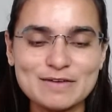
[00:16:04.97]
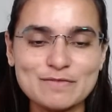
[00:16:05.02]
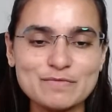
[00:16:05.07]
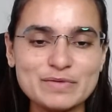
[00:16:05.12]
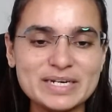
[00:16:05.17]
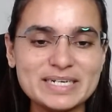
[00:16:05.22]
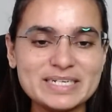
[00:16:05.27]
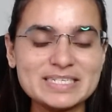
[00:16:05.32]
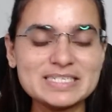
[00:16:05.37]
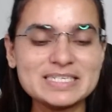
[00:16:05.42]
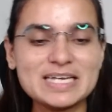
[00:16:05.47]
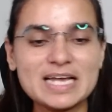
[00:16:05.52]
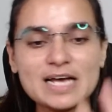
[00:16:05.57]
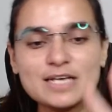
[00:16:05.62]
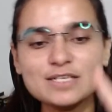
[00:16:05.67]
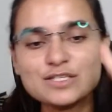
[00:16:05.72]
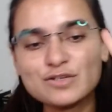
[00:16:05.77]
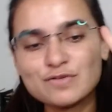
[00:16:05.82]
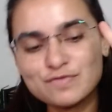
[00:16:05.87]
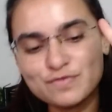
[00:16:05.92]
We
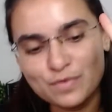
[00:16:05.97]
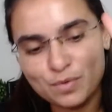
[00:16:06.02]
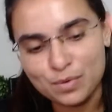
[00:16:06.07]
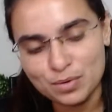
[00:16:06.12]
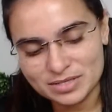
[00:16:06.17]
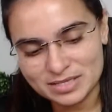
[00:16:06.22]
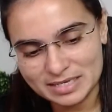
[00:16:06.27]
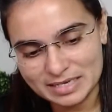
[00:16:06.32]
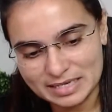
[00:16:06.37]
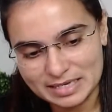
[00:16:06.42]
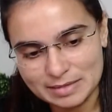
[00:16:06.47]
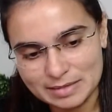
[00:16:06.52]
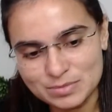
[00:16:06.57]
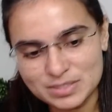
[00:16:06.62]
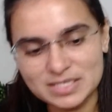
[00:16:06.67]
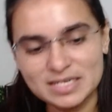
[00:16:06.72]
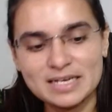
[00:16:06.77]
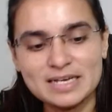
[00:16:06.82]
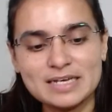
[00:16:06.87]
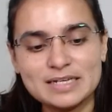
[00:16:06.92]
discussed 4
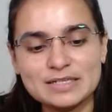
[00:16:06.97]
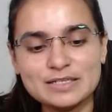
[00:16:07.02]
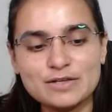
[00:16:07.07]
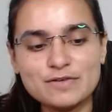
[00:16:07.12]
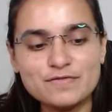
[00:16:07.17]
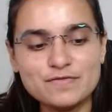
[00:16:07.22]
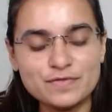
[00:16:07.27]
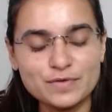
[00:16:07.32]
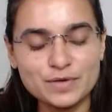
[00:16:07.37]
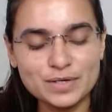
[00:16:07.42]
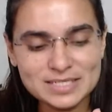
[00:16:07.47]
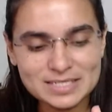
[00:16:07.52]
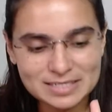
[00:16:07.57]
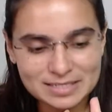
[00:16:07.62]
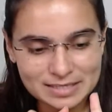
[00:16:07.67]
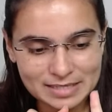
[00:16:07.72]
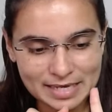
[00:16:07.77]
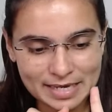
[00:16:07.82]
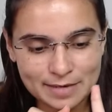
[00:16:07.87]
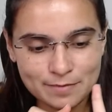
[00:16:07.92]
themes. The
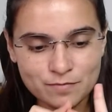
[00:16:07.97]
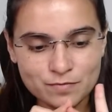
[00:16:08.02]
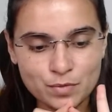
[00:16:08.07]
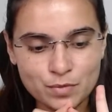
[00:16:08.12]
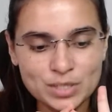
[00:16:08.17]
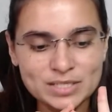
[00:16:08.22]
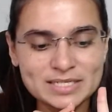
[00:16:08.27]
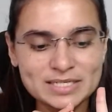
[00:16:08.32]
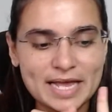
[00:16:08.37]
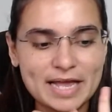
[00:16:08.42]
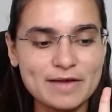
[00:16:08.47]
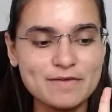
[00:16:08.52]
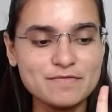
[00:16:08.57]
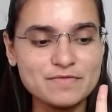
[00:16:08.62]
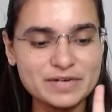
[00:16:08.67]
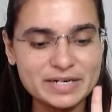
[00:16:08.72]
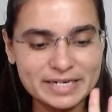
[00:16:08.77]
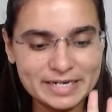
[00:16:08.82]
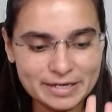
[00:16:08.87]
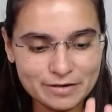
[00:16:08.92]
first theme was
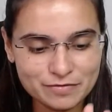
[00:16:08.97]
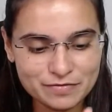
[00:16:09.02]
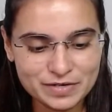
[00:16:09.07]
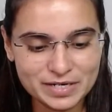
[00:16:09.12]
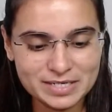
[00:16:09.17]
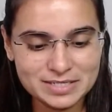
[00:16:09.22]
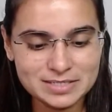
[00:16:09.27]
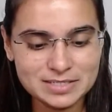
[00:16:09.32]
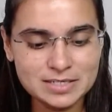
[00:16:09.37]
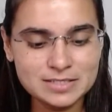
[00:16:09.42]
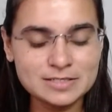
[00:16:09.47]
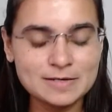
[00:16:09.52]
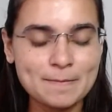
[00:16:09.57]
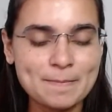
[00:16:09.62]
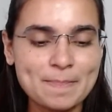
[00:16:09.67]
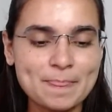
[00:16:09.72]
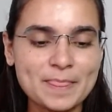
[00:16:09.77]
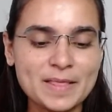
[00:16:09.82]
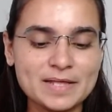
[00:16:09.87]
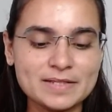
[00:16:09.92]
everyday phrases.
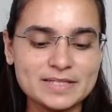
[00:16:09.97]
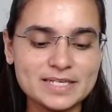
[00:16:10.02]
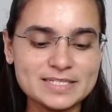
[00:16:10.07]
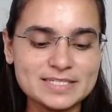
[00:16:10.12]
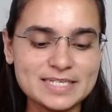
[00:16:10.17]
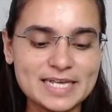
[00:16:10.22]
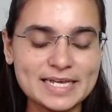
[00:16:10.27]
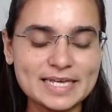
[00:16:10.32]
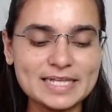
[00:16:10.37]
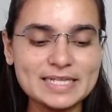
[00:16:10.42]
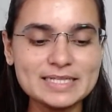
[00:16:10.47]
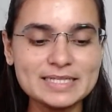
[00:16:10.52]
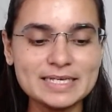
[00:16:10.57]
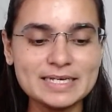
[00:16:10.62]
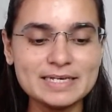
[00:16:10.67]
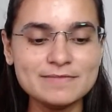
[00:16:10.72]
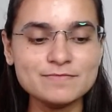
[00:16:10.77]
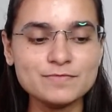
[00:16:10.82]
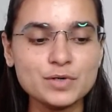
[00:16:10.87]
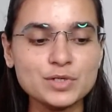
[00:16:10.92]
The second
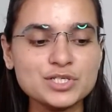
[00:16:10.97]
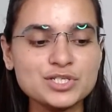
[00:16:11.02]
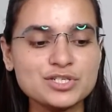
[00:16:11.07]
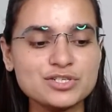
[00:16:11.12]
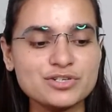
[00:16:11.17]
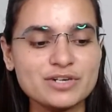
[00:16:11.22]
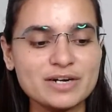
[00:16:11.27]
theme was